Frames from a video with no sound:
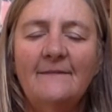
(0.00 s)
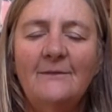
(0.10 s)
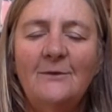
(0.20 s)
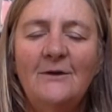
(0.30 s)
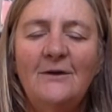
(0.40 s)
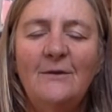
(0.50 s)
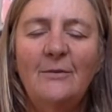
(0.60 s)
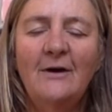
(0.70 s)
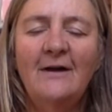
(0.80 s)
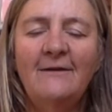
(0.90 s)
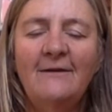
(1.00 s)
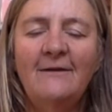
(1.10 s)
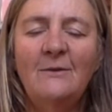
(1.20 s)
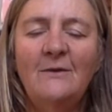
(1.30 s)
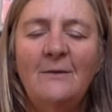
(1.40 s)
with your breath,
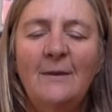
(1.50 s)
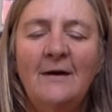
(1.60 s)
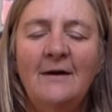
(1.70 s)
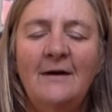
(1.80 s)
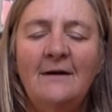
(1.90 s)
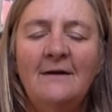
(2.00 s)
with your mind.